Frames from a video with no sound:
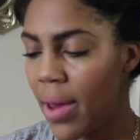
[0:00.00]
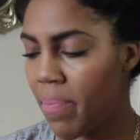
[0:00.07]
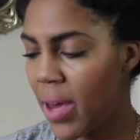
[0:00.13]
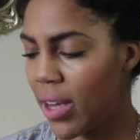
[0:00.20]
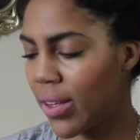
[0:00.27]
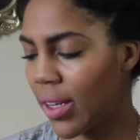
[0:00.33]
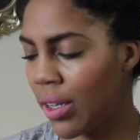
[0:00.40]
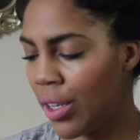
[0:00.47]
It
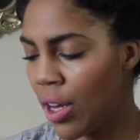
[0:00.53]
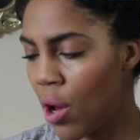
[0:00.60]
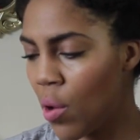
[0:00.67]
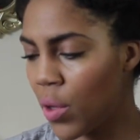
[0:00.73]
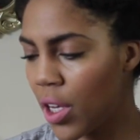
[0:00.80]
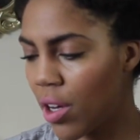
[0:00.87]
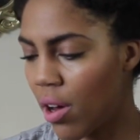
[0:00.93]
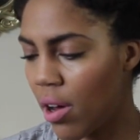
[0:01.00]
basically
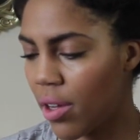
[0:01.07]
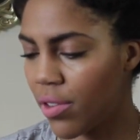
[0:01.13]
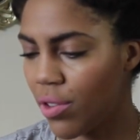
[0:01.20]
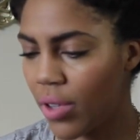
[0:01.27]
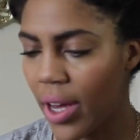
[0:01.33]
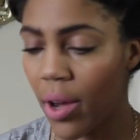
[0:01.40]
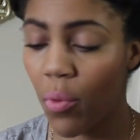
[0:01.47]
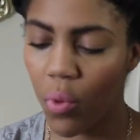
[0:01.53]
only costs
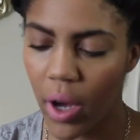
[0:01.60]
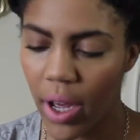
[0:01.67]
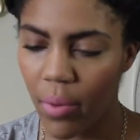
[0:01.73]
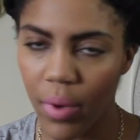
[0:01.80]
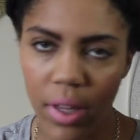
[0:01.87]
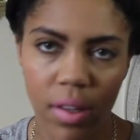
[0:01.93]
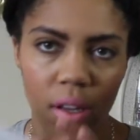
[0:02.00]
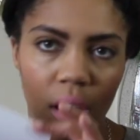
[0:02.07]
you like
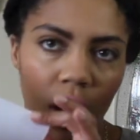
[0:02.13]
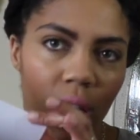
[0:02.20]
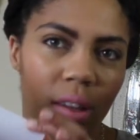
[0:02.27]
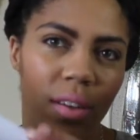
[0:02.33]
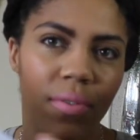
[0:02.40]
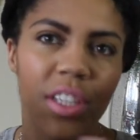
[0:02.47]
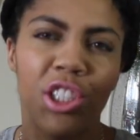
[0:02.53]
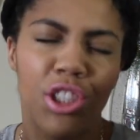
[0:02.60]
what's the
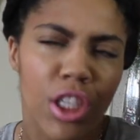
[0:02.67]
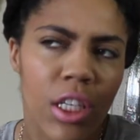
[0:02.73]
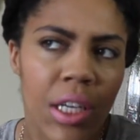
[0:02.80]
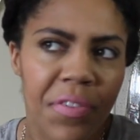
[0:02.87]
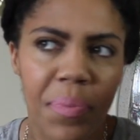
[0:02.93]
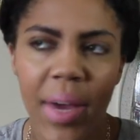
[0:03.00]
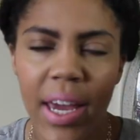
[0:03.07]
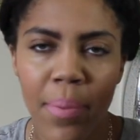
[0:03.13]
cost of a sheet
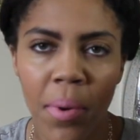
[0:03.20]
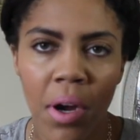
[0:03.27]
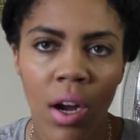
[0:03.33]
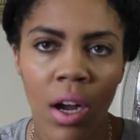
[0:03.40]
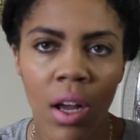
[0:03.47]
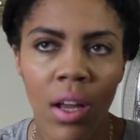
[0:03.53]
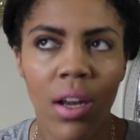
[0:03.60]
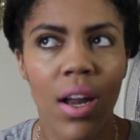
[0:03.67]
of
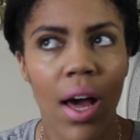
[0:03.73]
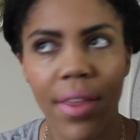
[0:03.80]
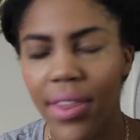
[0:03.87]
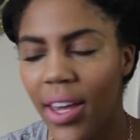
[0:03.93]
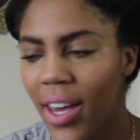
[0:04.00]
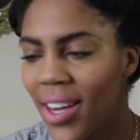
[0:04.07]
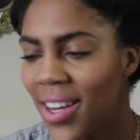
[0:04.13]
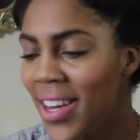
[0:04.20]
paper?
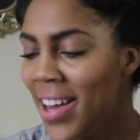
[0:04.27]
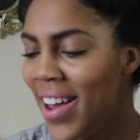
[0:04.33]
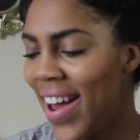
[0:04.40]
Nothing.